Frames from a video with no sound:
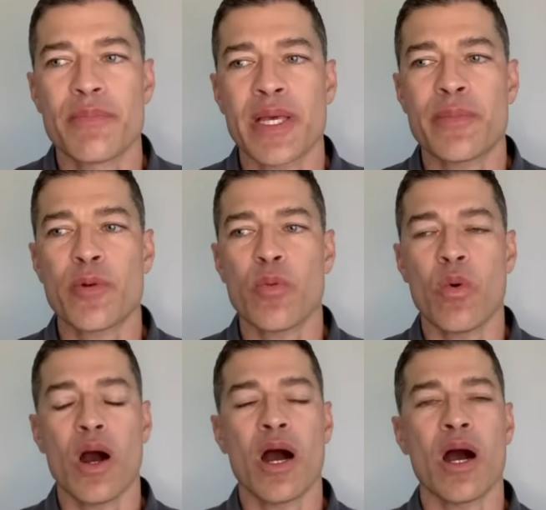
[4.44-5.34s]

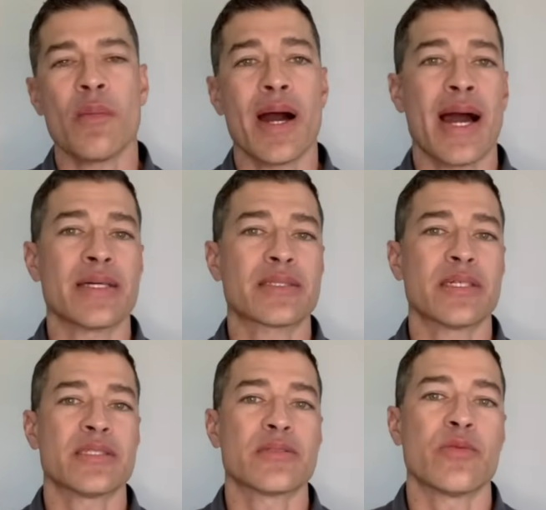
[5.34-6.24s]
People ask
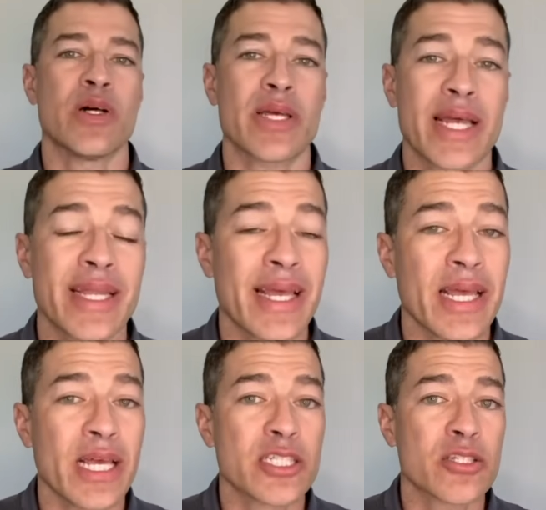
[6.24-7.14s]
us, well, can
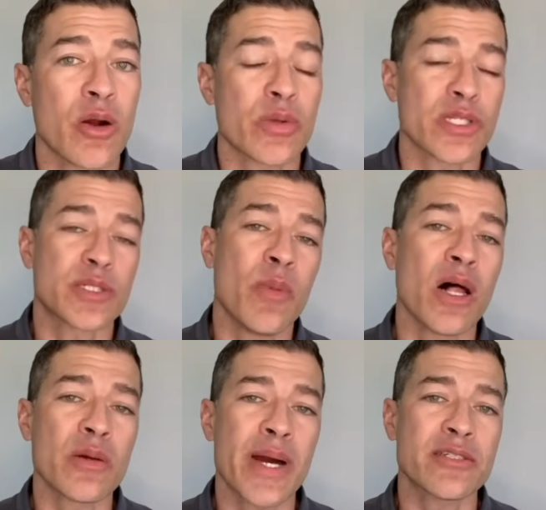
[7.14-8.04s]
they start with a
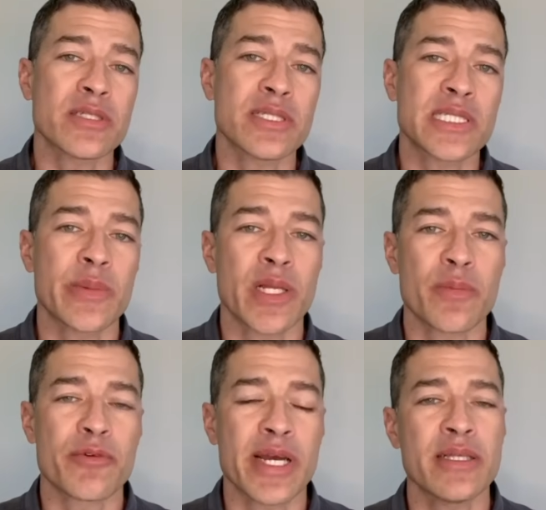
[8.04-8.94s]
smaller battery system and
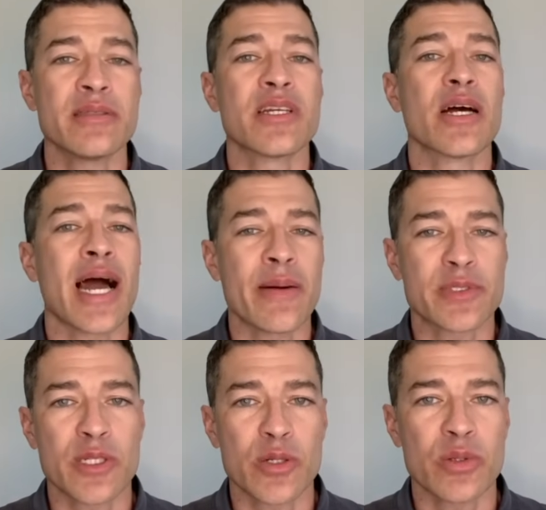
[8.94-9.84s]
upgrade?
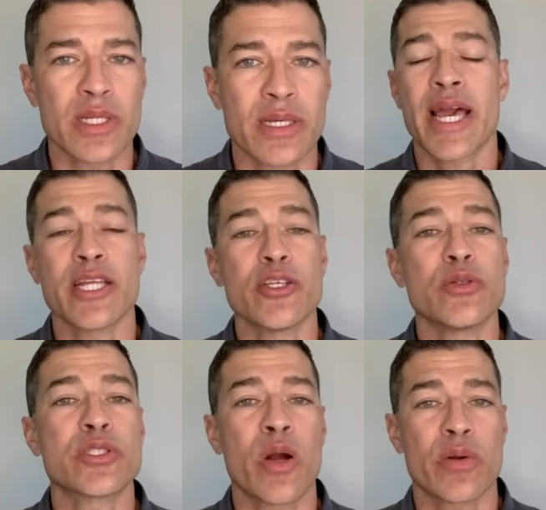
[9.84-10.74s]
Absolutely. Can you
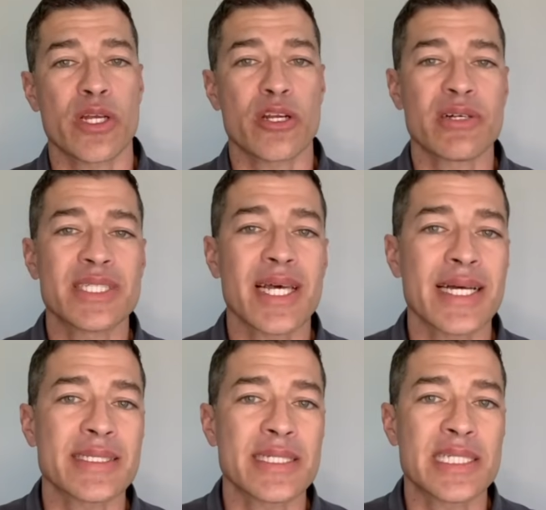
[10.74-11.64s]
start with a grid tie
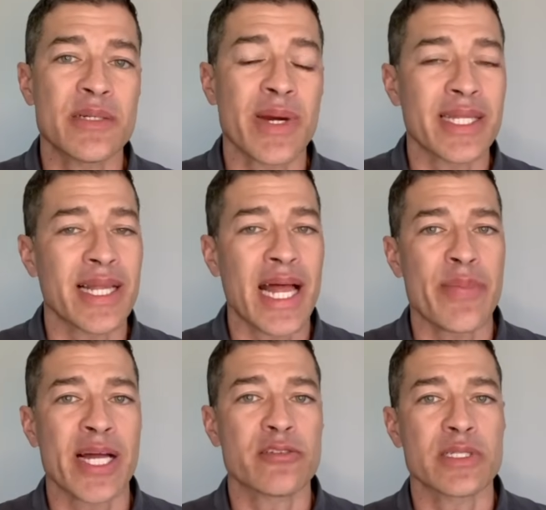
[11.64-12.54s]
system and then add
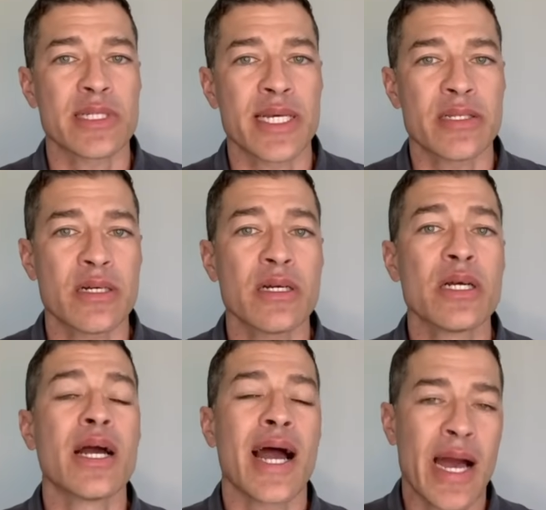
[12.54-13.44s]
batteries
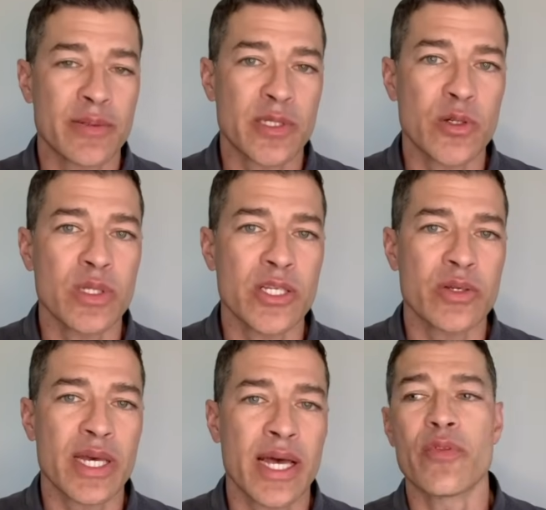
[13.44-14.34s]
later? Absolutely you
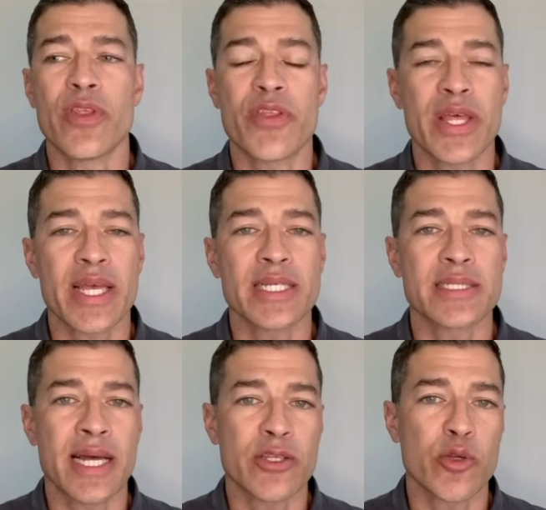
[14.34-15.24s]
can. The thing is
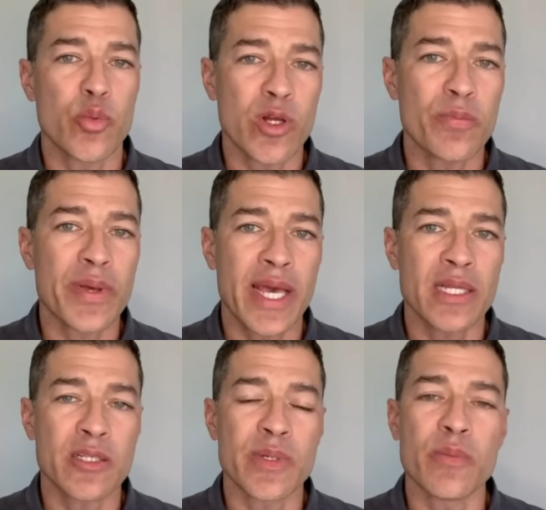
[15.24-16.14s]
that you will pay a
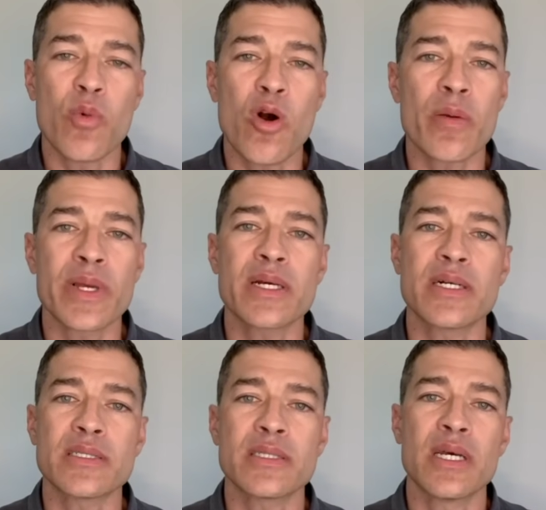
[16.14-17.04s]
little bit more
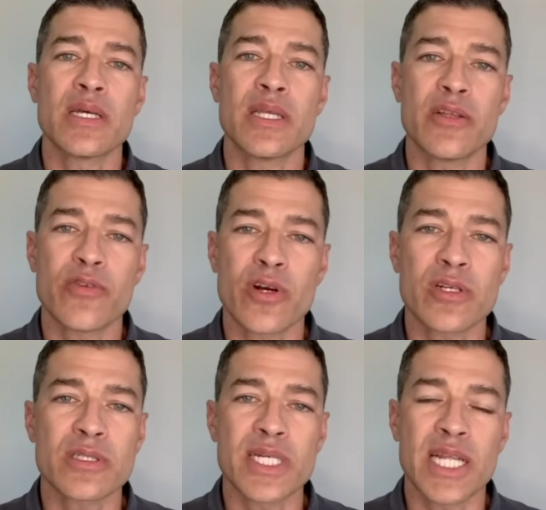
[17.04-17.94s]
because the
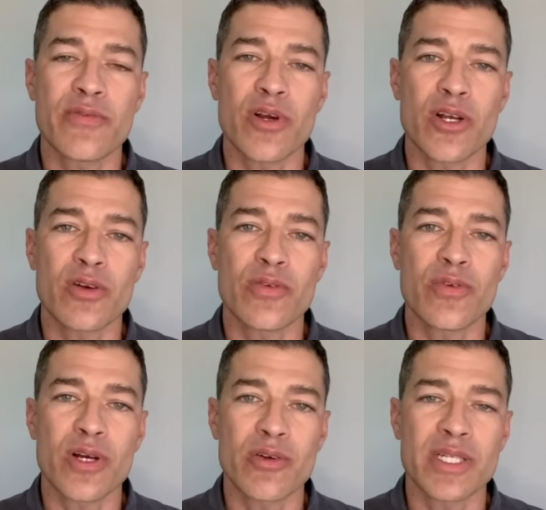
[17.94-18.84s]
inverters needed for
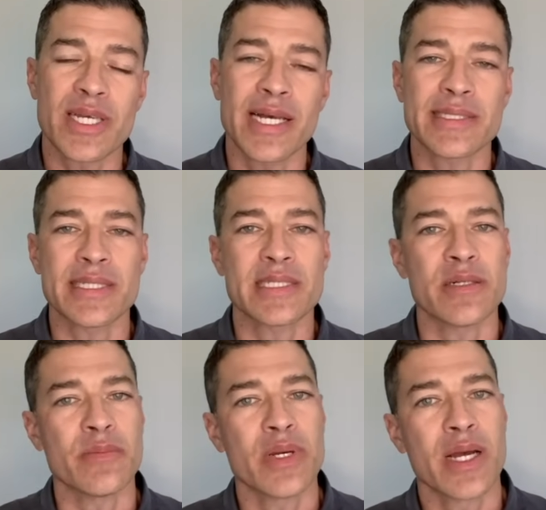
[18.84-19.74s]
a grid tie
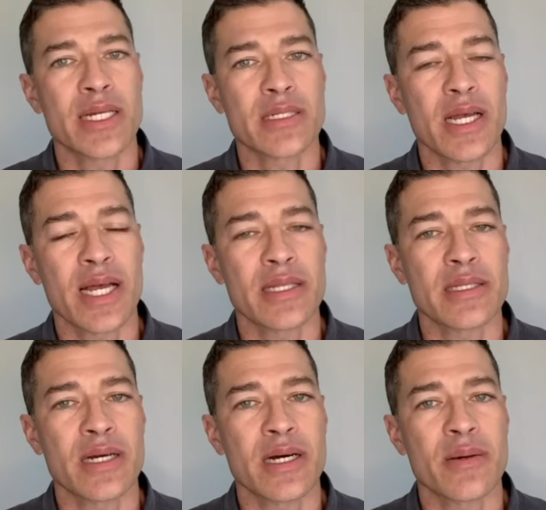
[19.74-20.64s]
system
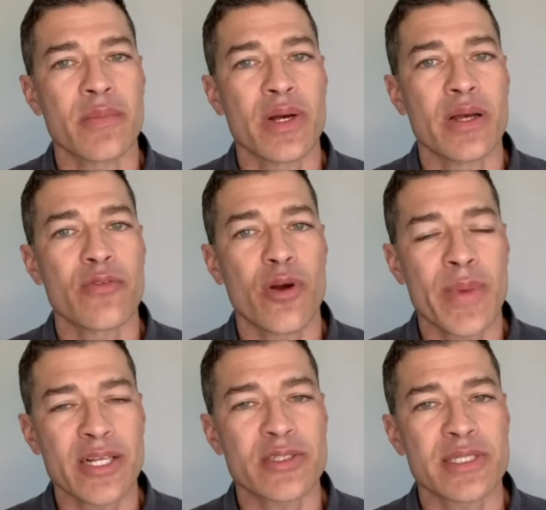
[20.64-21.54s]
and for a
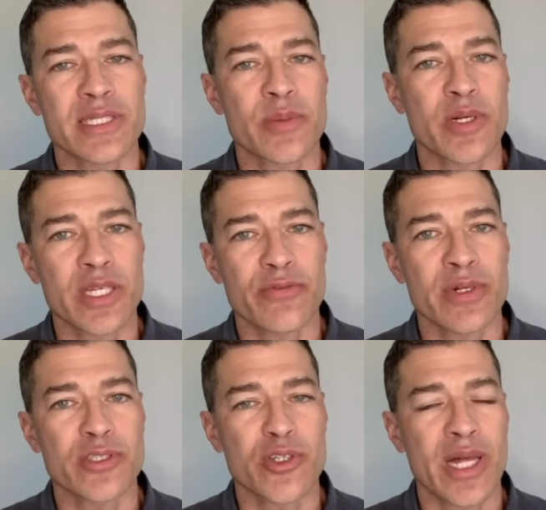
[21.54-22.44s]
battery system are
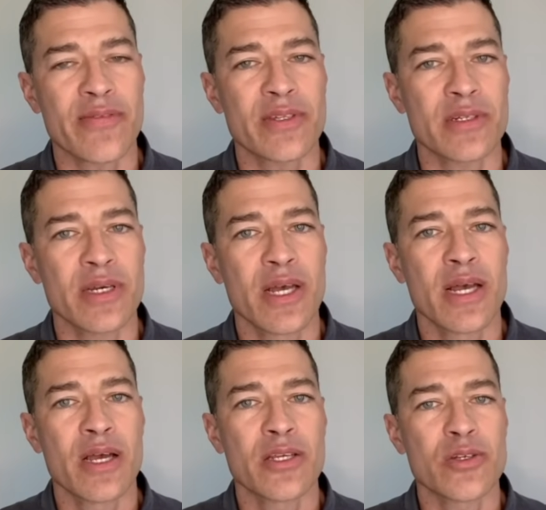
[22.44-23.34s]
different. So you'll have to
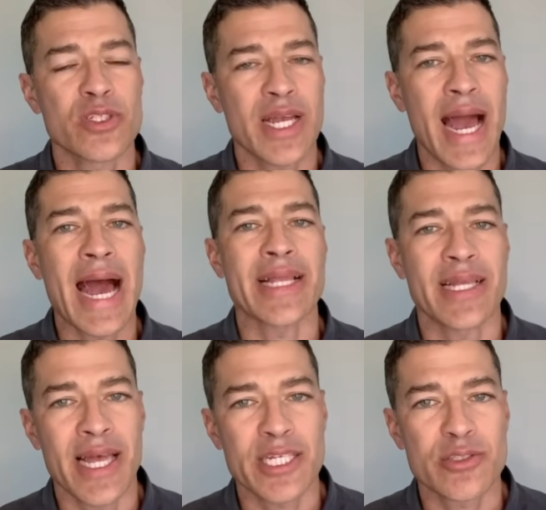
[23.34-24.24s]
usually add in
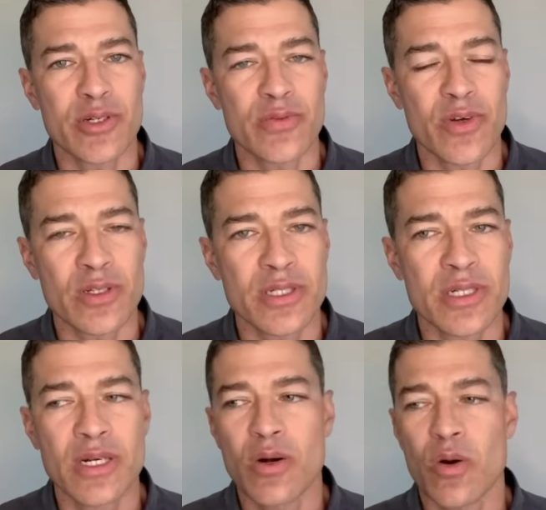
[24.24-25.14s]
an extra
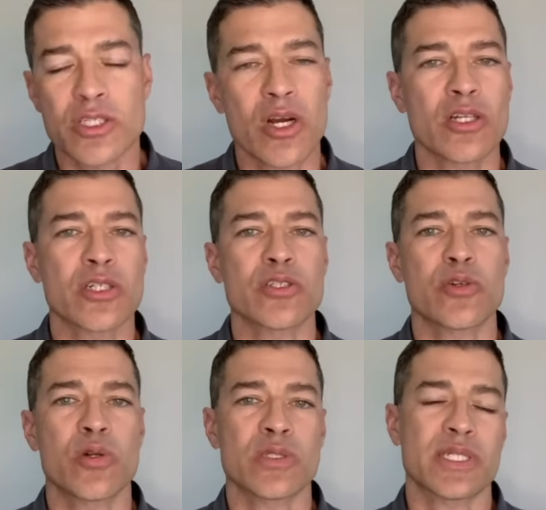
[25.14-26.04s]
inverter or charge
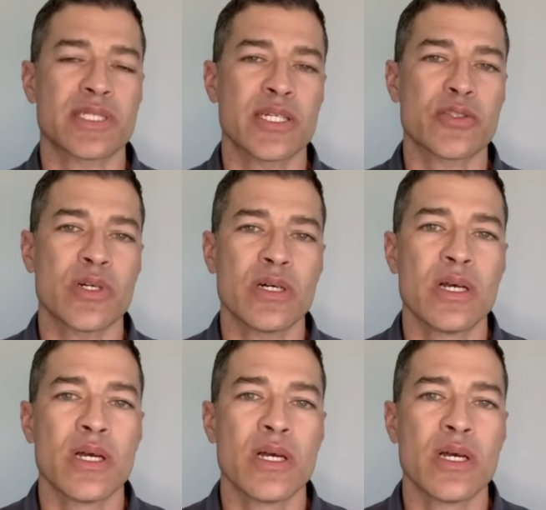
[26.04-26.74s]
controllers, etc.